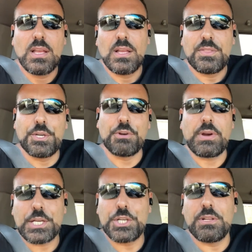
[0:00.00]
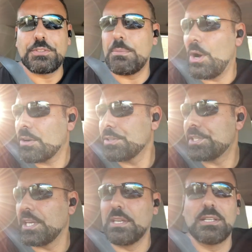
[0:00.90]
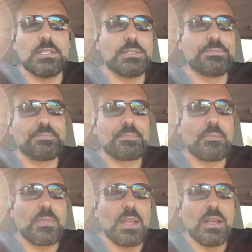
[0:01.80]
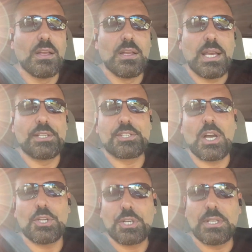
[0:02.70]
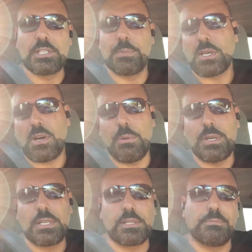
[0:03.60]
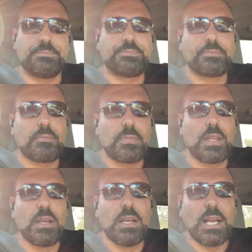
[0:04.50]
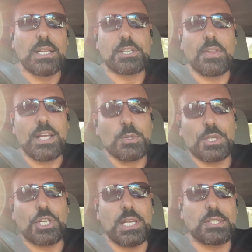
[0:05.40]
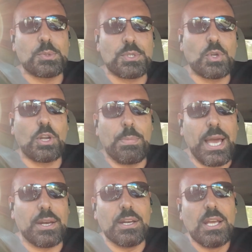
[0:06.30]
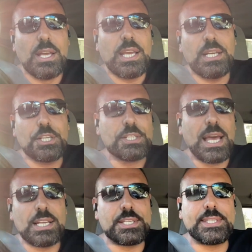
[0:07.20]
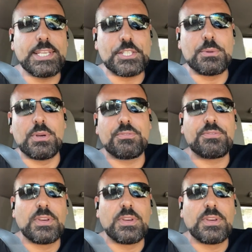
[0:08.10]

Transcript: The direction of democracy and socialism and communism. And so that's what Jesus was all about. He just had a system of